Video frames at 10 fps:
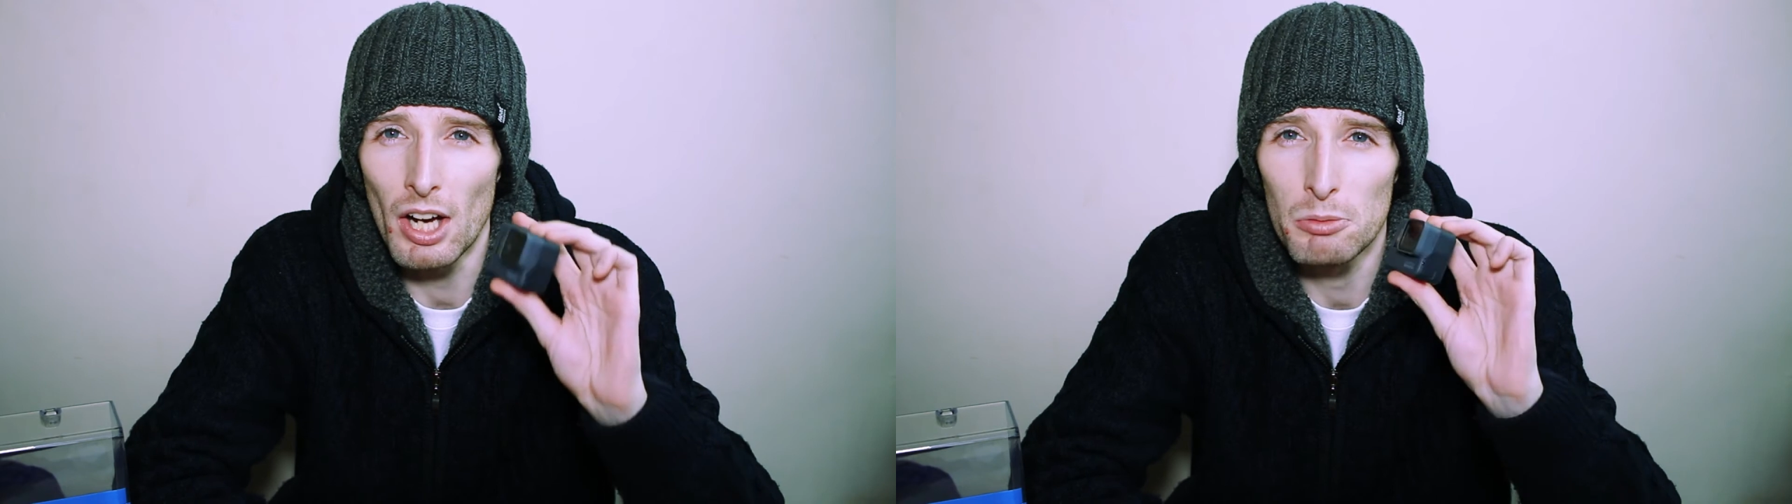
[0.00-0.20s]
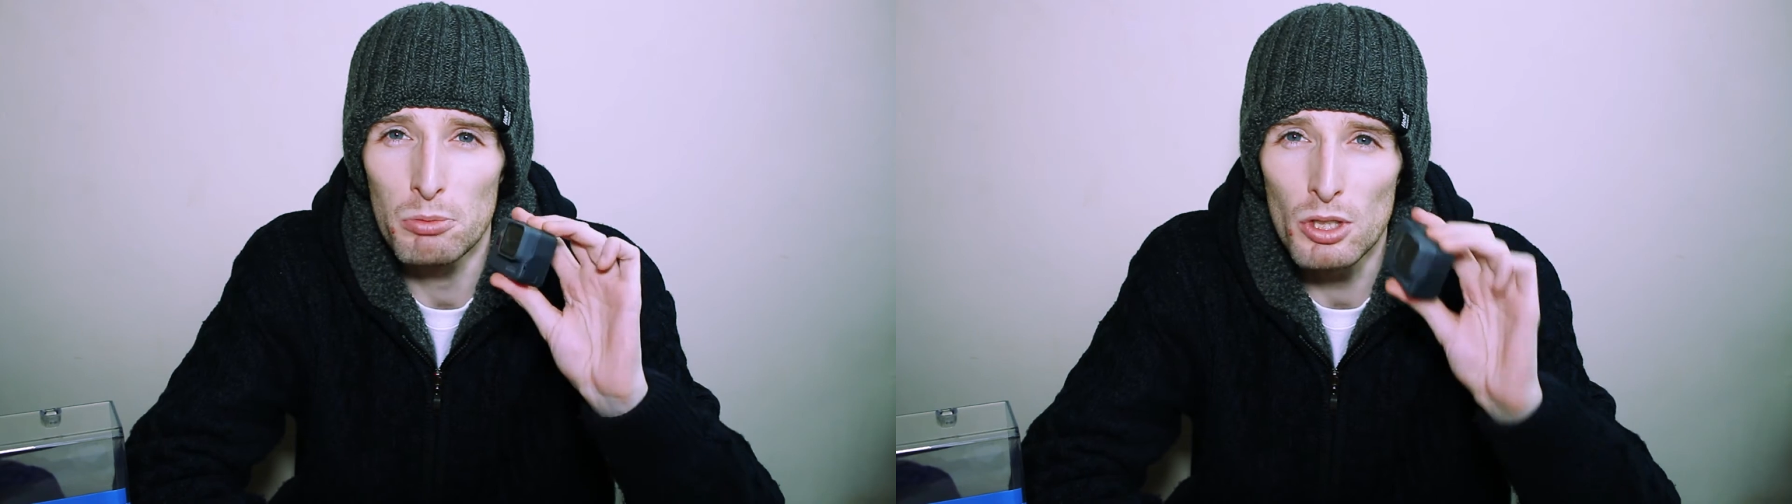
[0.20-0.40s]

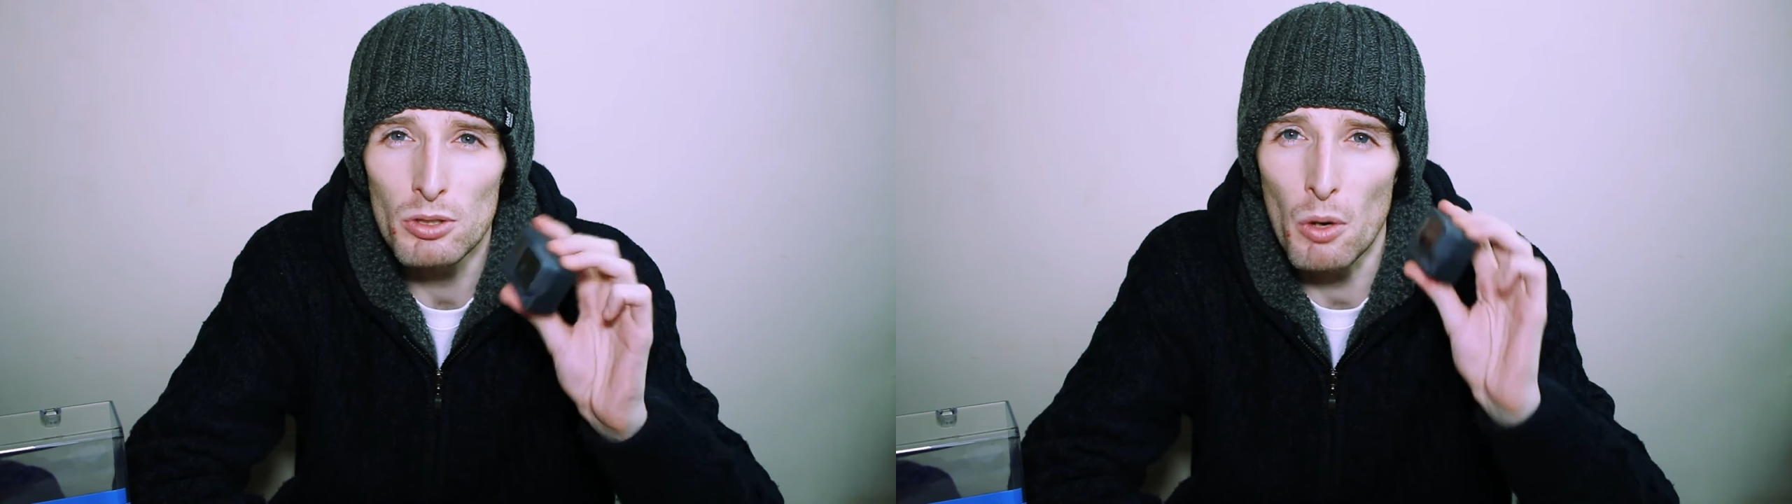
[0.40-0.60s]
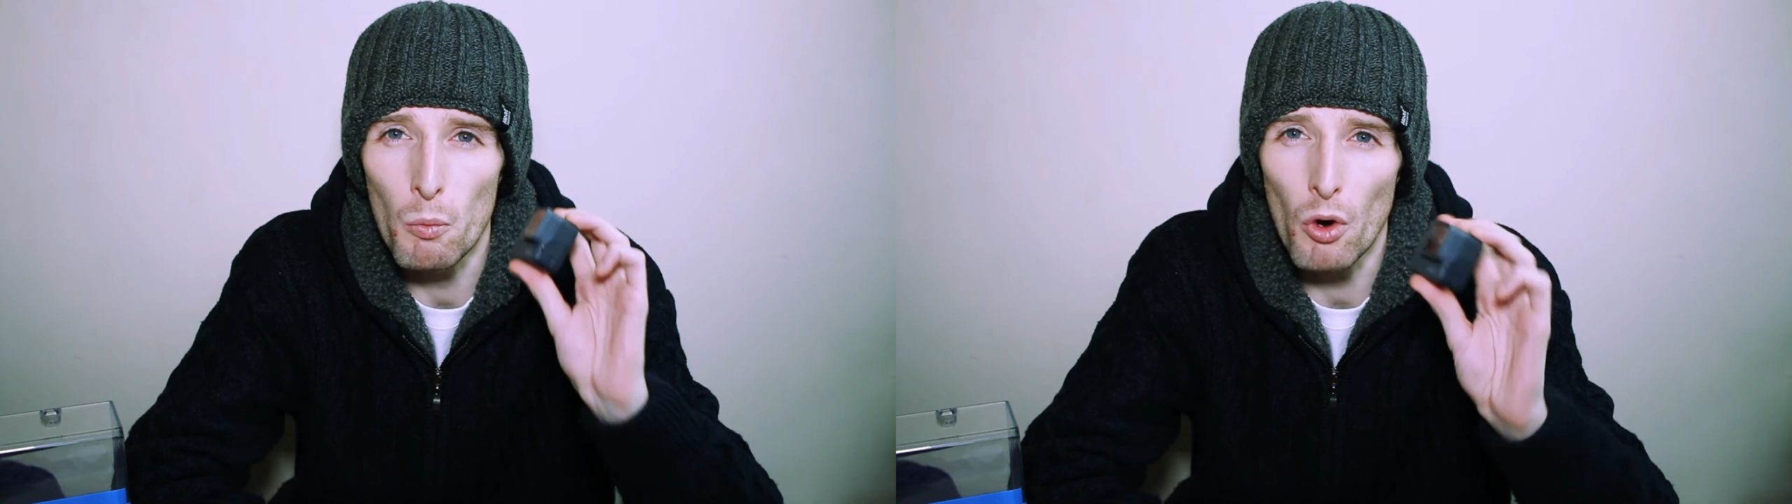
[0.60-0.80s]
I
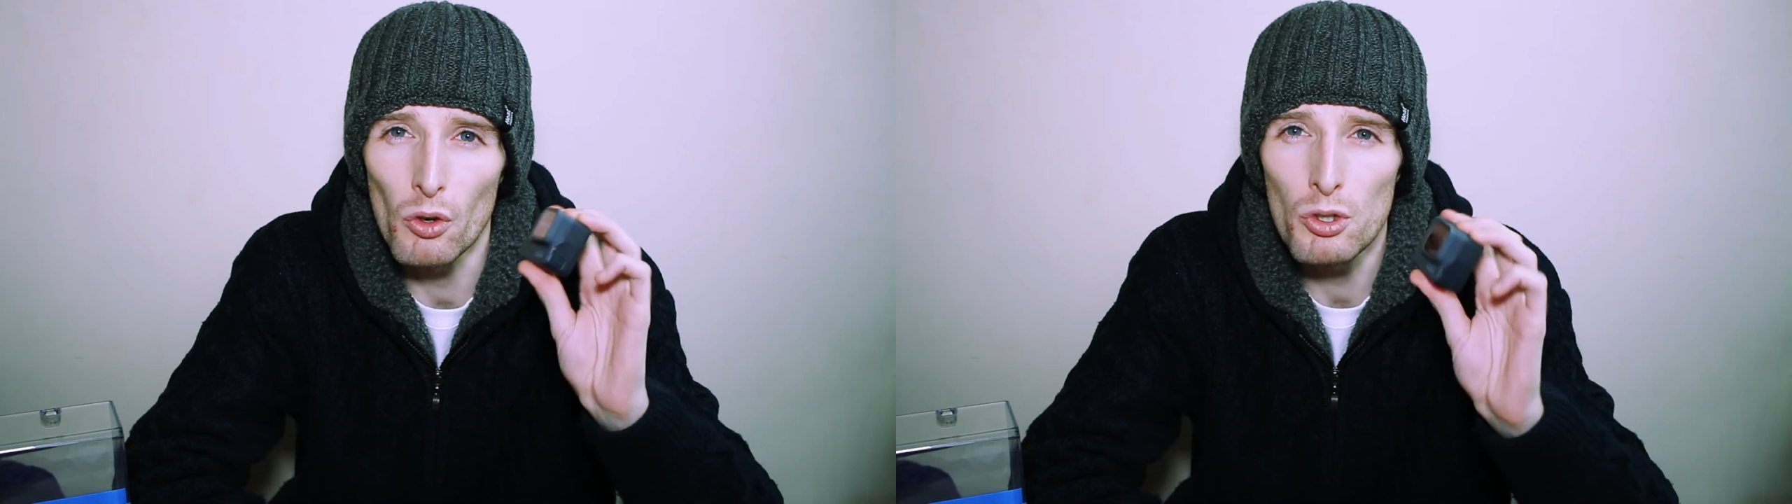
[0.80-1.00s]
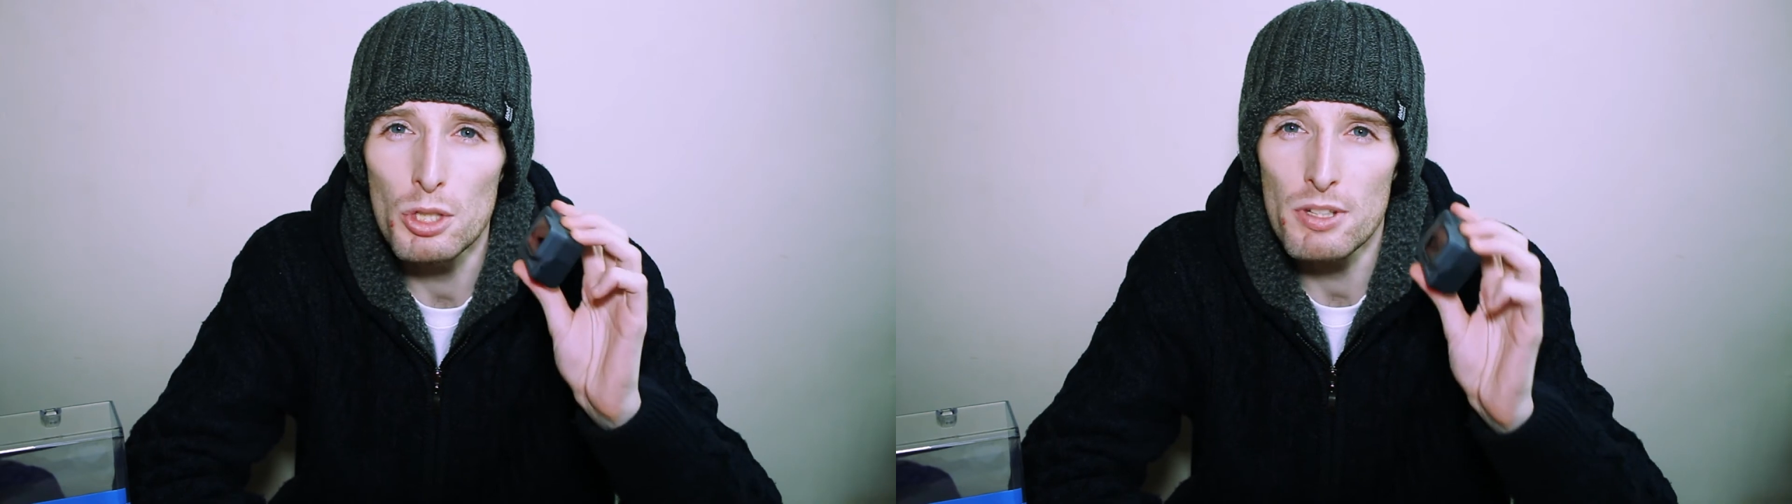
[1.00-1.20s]
would
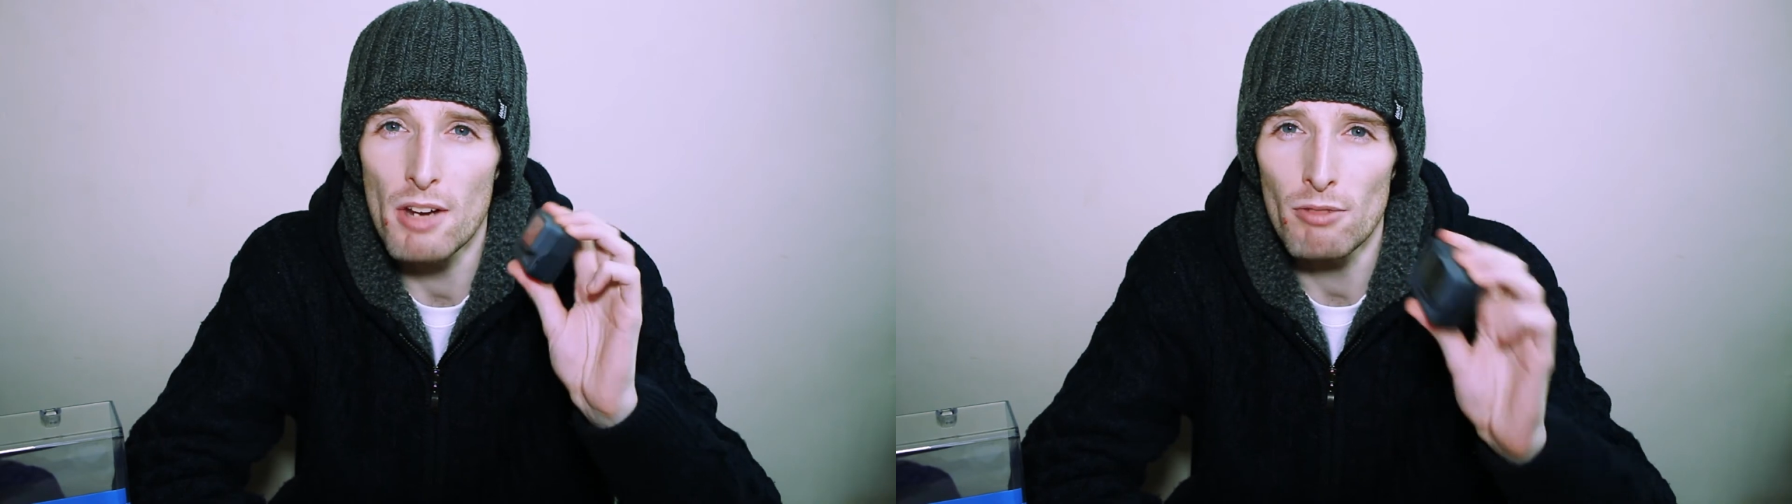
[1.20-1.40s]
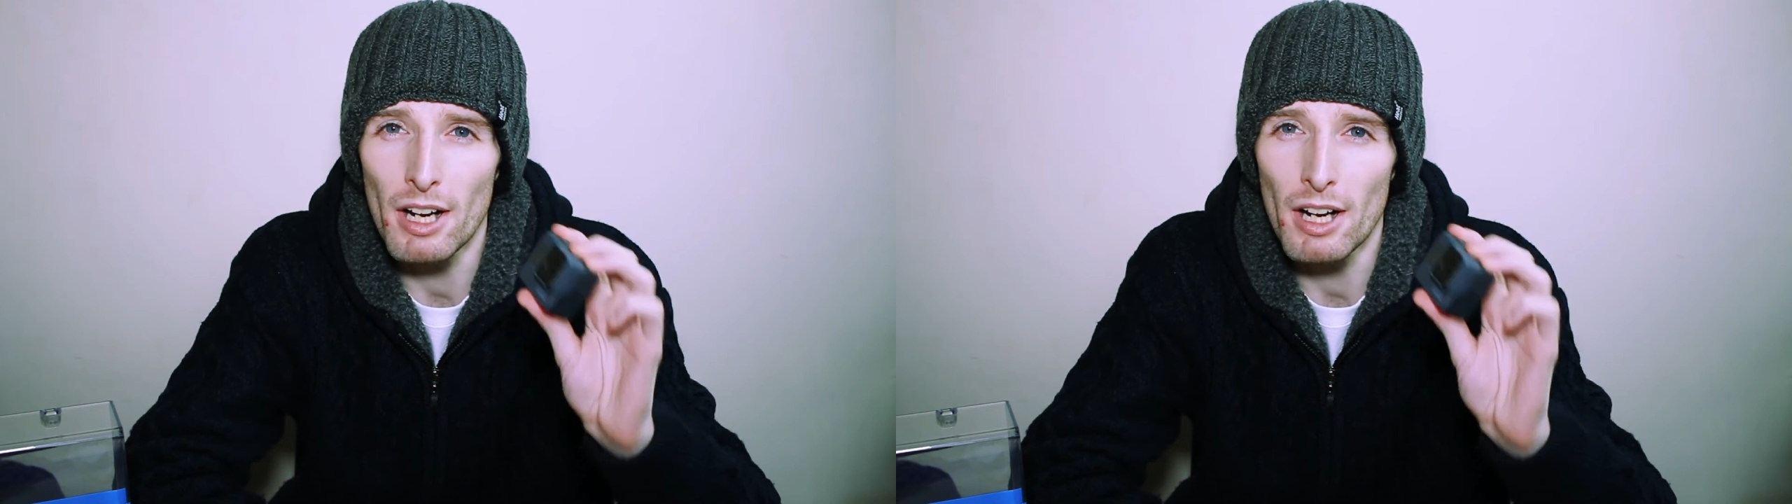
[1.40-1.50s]
100%